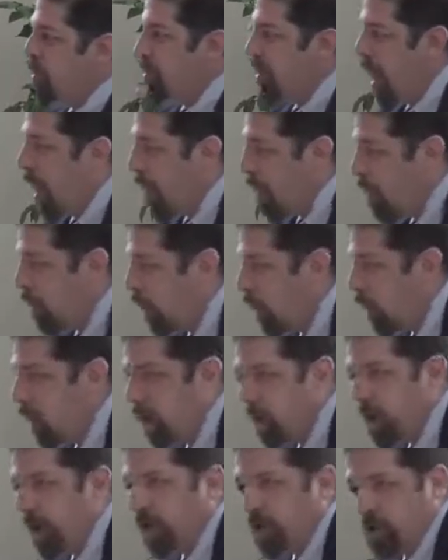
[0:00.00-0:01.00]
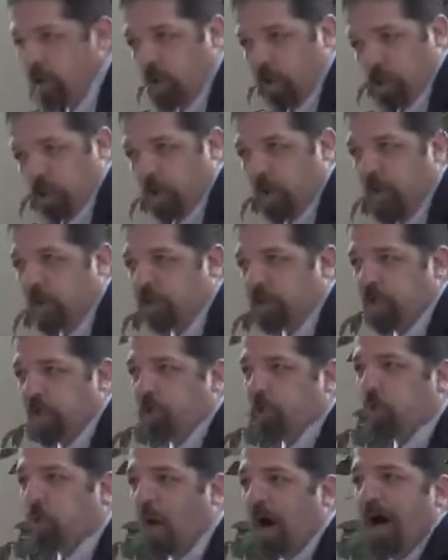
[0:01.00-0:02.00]
tell the early Jewish
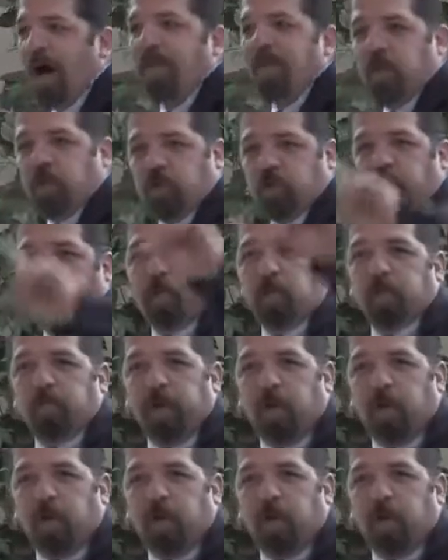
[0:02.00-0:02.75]
Christians why they shouldn't